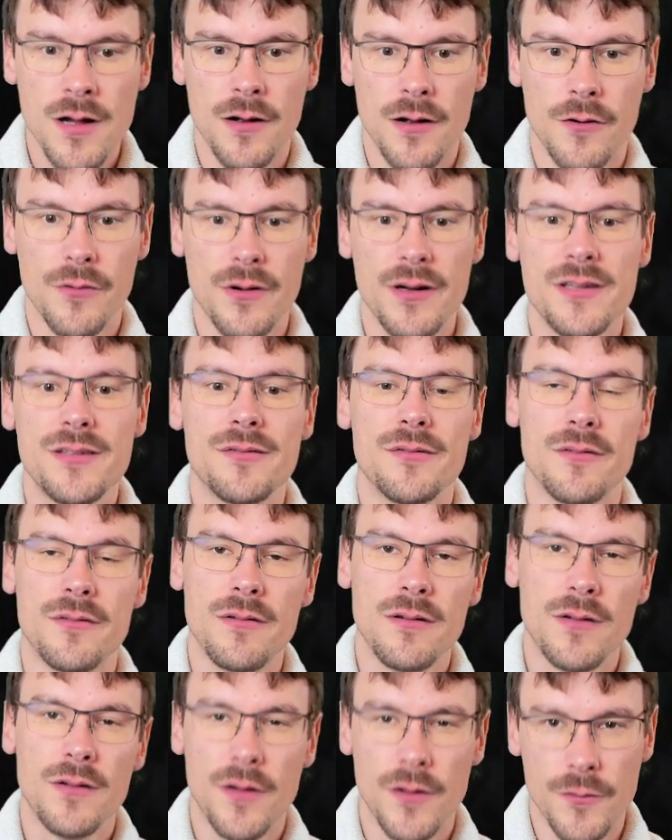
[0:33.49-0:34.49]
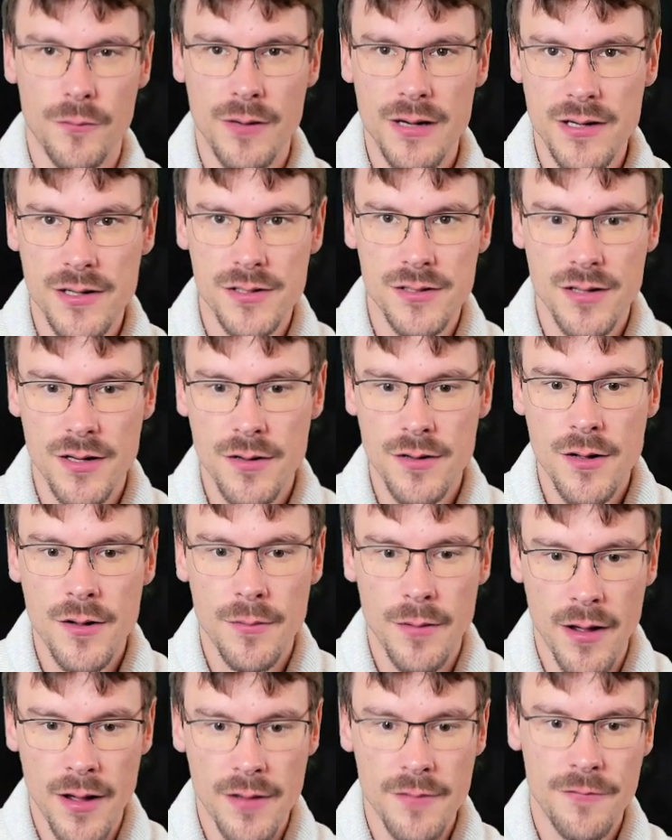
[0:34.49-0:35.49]
grants you cooldown reduction
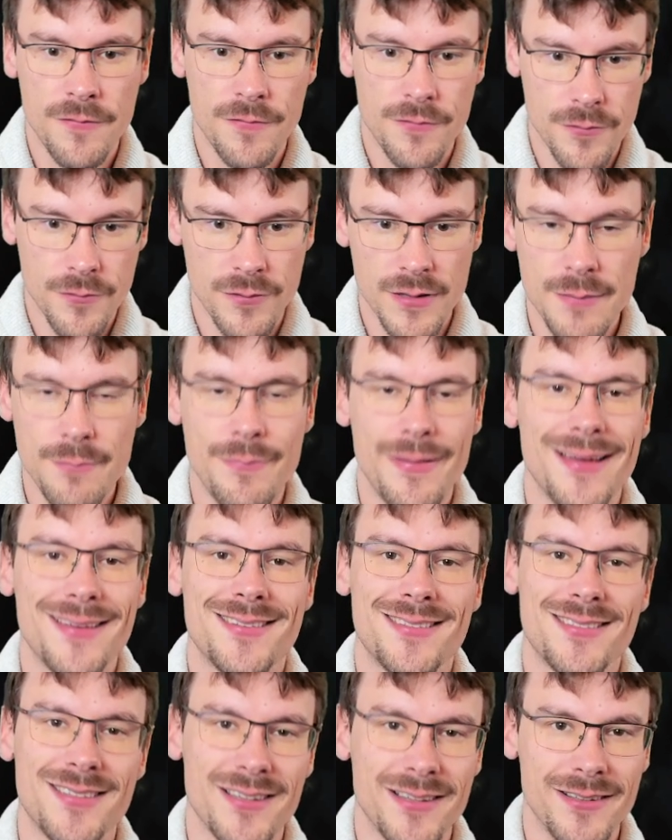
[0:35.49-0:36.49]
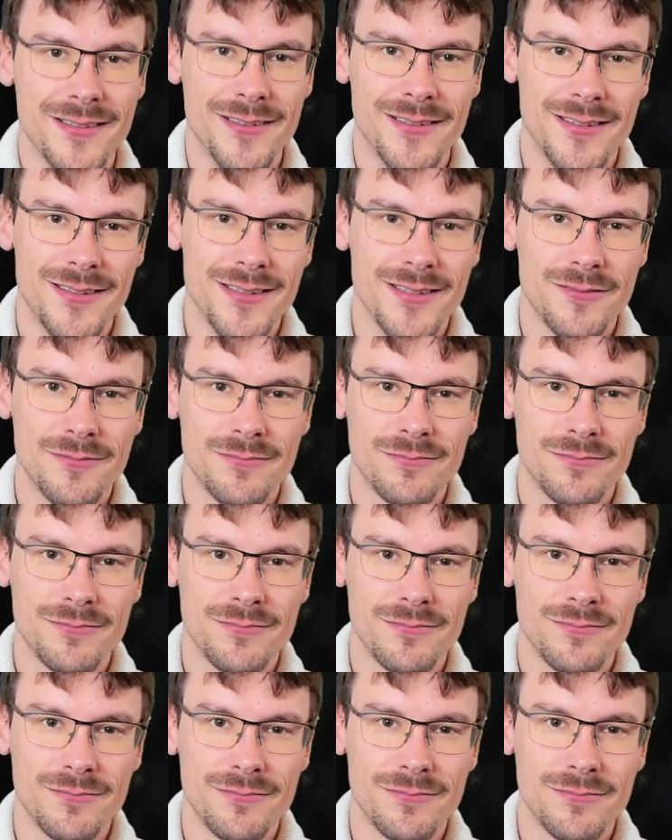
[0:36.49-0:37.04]
and fury per second.